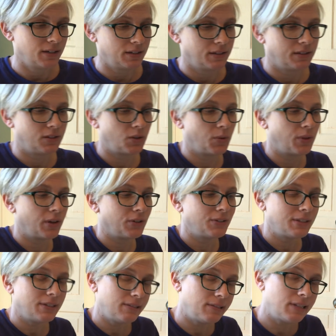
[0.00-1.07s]
So there's
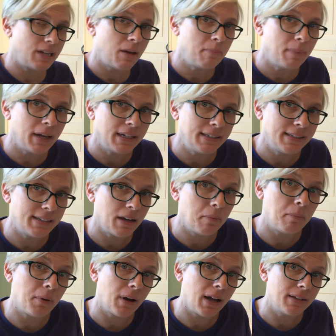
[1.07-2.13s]
a
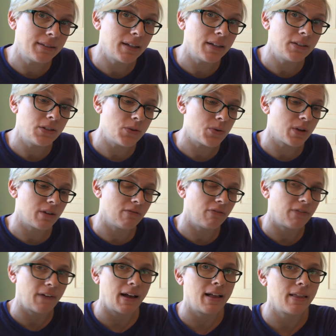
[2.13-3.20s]
step-by-step process you can
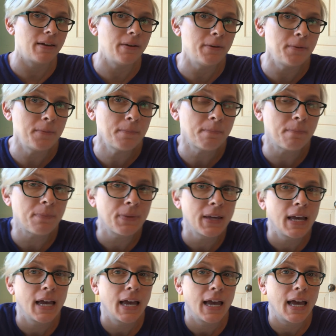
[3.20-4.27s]
follow,
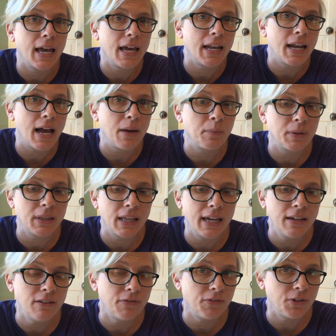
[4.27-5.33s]
and I would
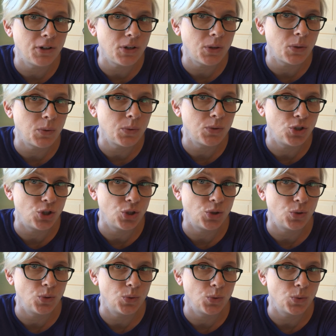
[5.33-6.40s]
like for you
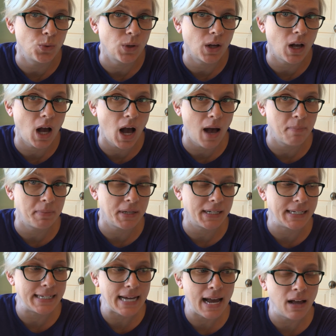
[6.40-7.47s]
to copy
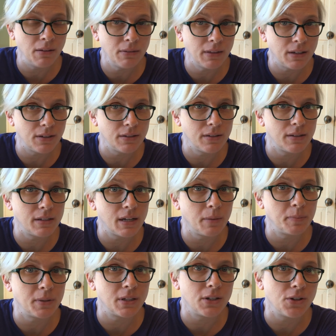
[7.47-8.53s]
down these
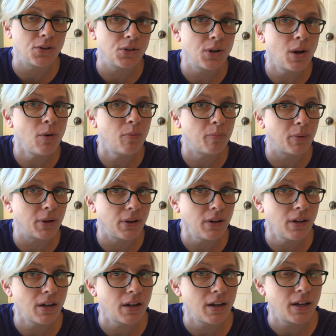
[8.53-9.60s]
steps in your
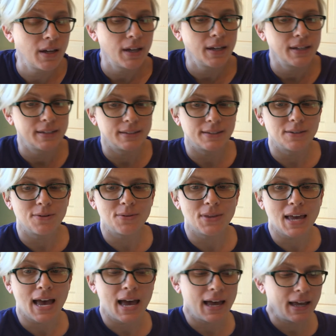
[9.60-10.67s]
notebook so
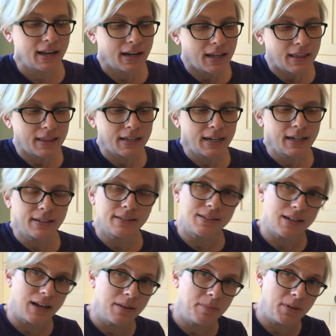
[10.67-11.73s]
that the next
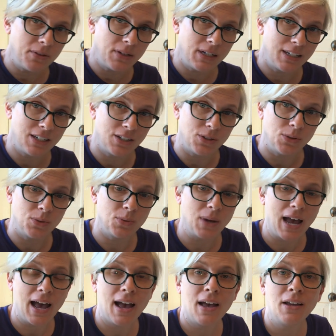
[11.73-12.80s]
time you need to
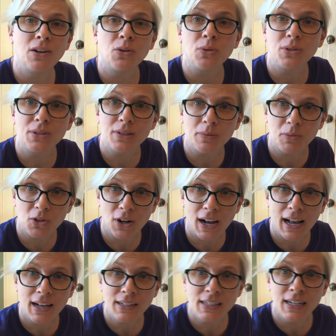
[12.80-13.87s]
add or
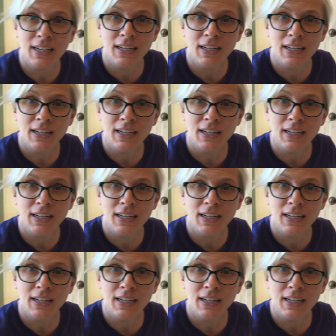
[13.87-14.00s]
subtract